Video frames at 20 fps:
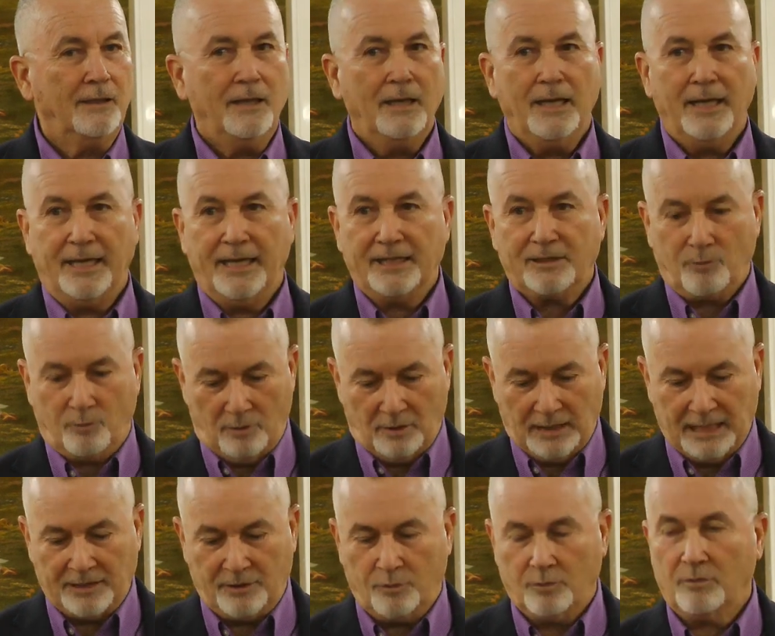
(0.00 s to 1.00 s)
And that's
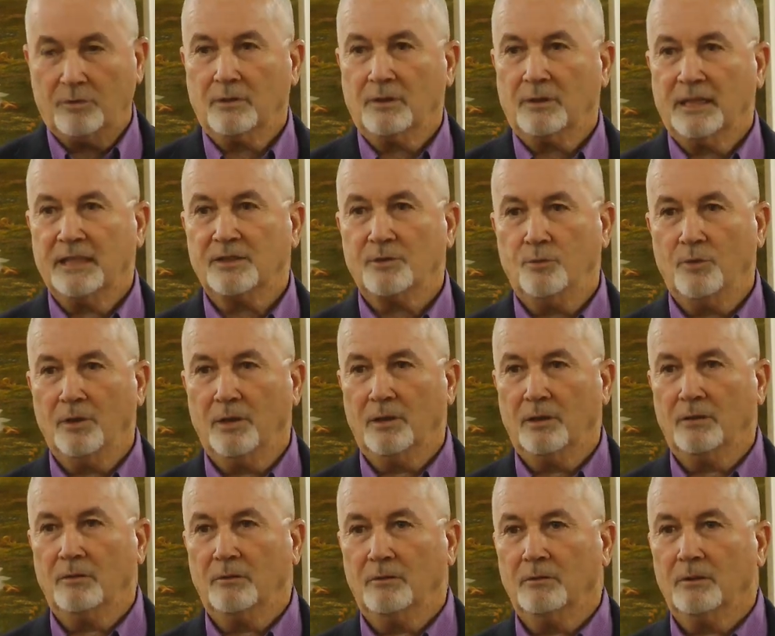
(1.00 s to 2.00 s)
where
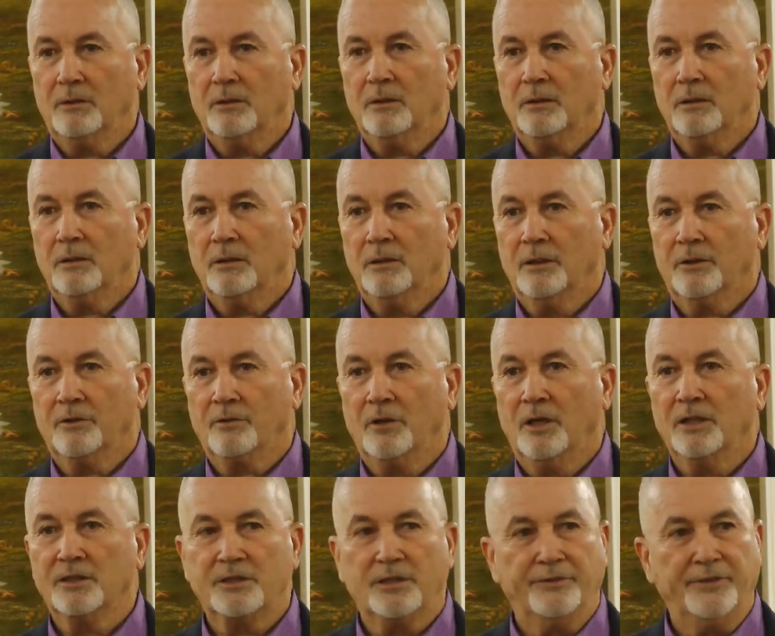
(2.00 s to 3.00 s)
the
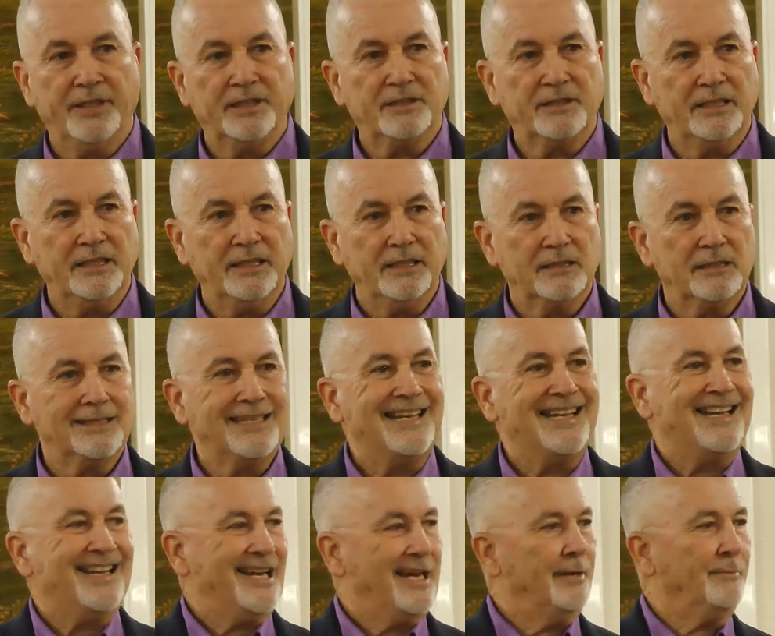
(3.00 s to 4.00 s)
thrust of this is.
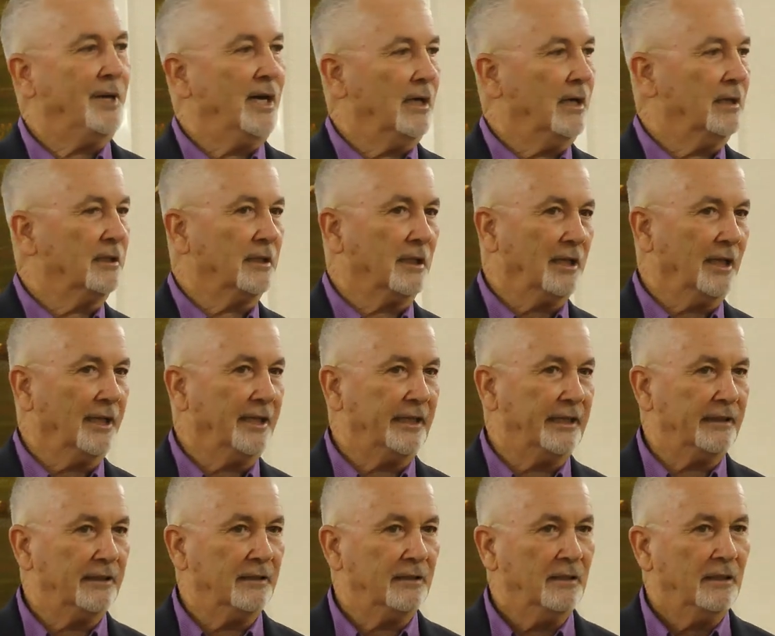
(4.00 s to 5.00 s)
Am I
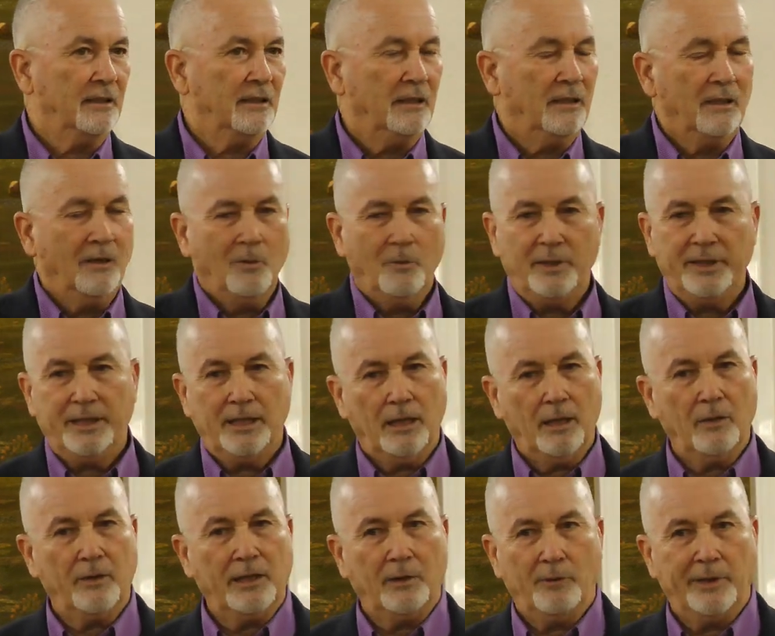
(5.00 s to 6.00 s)
unclean? We
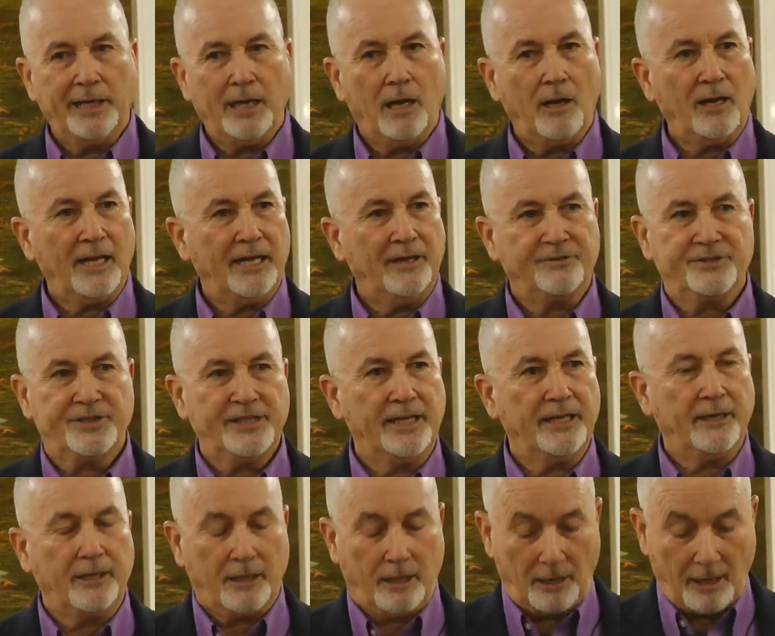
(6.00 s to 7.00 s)
know that we all have
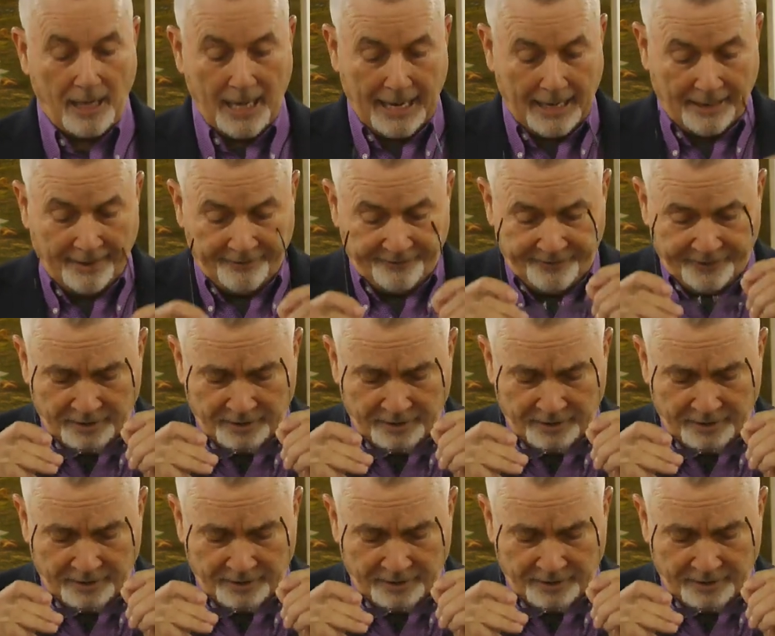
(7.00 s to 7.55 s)
sin in our life.